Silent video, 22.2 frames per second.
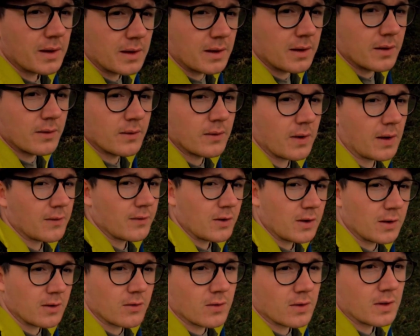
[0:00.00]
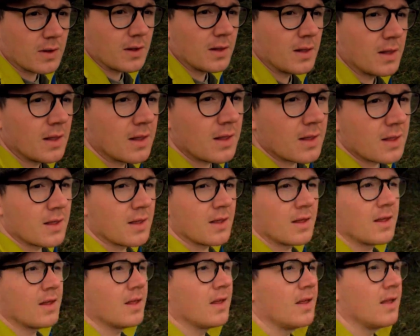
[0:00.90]
It's very interesting.
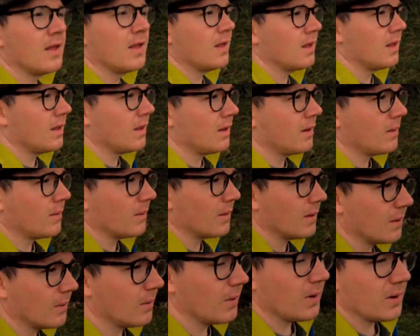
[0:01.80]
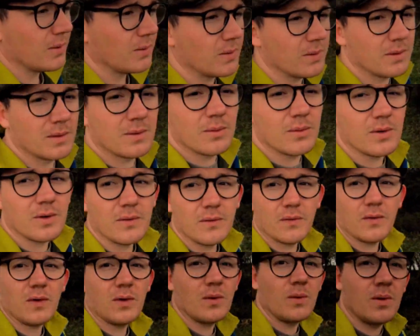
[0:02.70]
Oh wow, what a
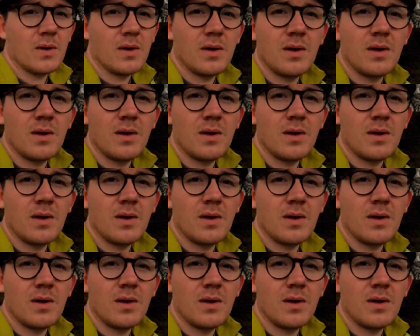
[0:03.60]
view.